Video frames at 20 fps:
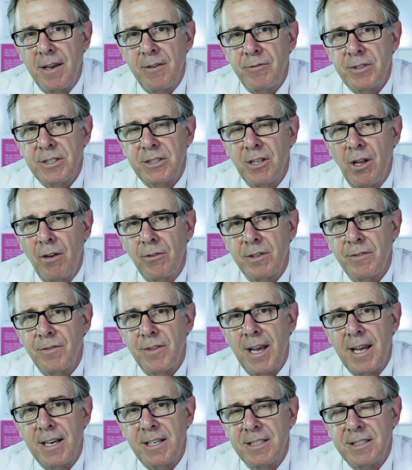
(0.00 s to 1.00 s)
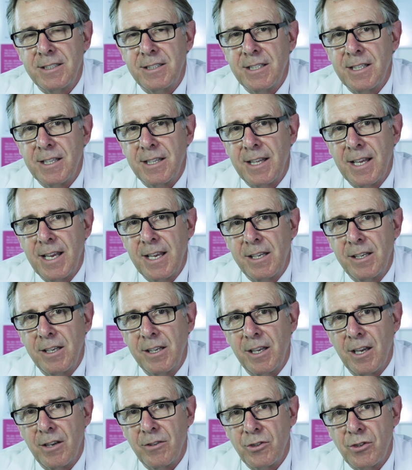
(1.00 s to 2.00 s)
result of that is that they
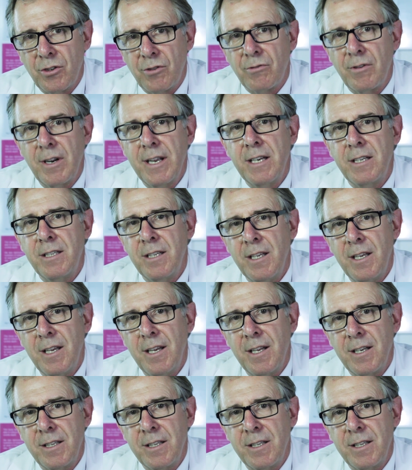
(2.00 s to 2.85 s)
can go straight